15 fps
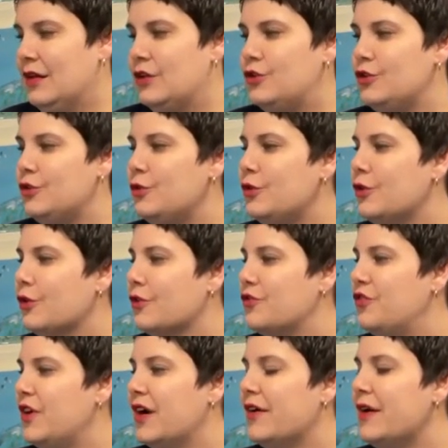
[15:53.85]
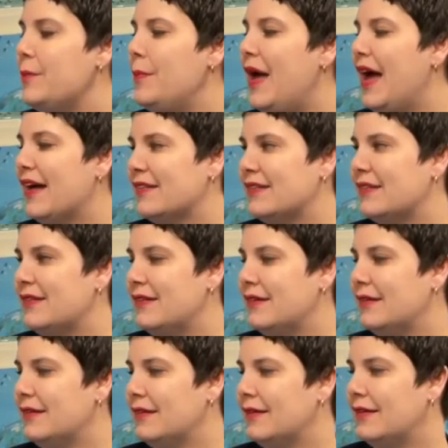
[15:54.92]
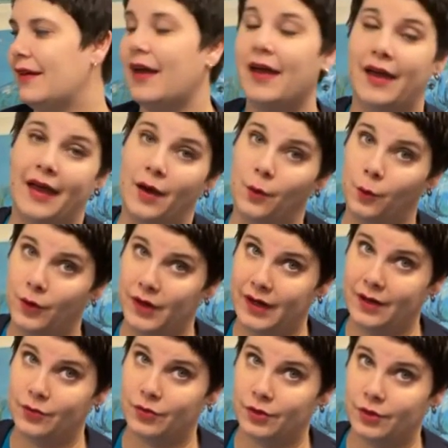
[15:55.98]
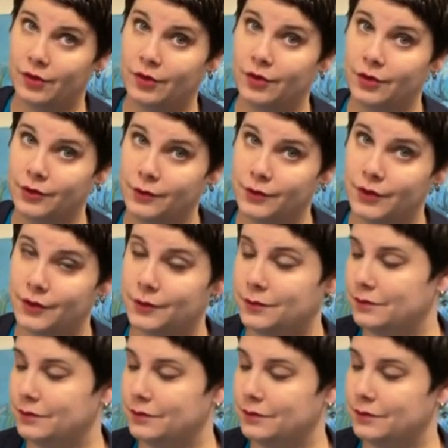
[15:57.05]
Do your very best at whatever you do.